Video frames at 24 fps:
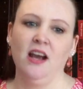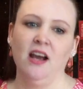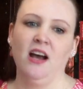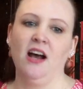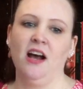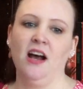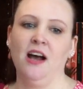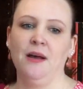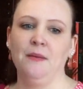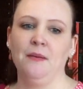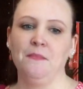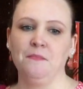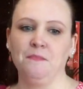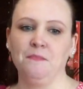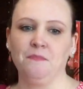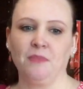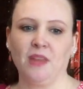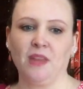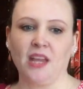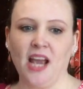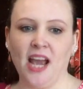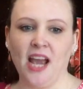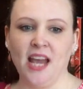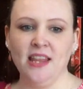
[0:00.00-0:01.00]
And
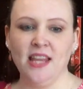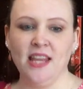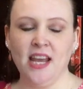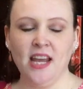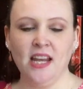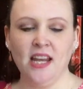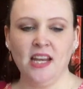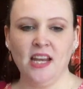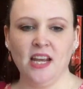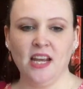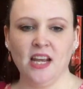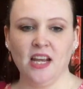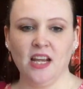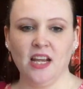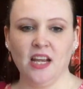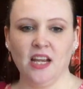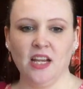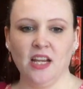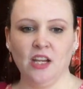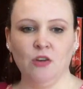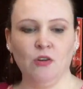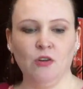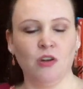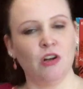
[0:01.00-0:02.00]
then
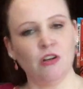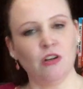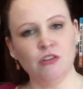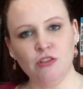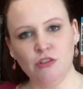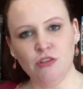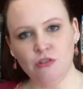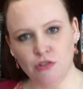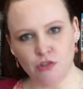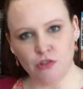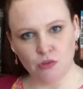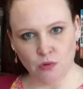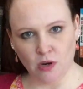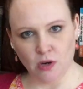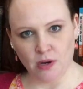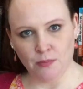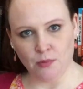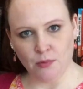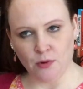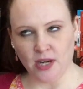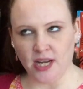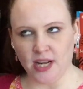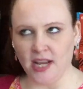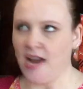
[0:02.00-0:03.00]
you can also do
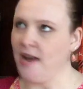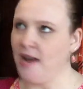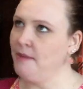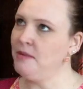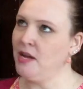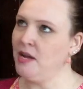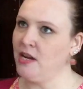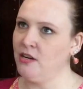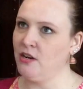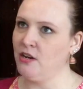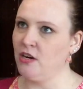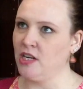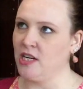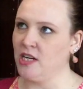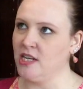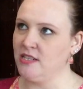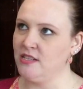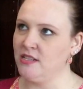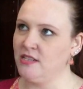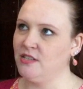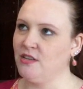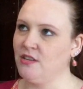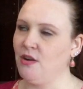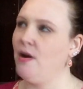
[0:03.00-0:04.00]
storyboarding. I'm not an
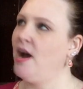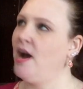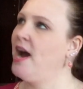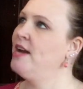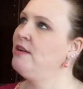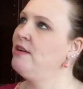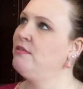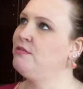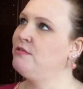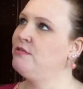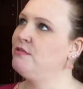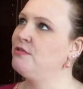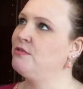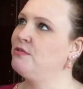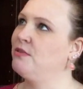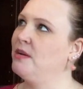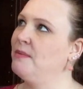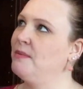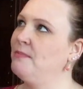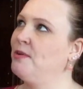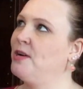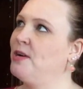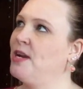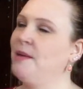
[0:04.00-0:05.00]
artist, so I don't do
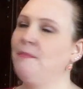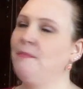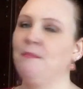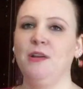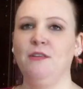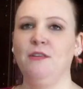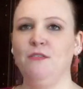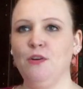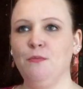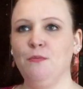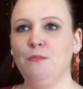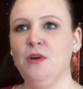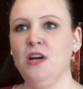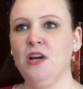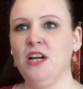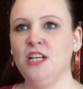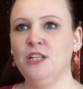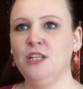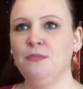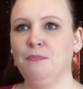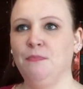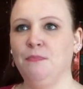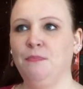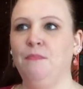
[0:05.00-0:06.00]
storyboarding, but if your book
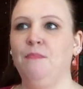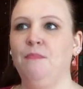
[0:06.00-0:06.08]
is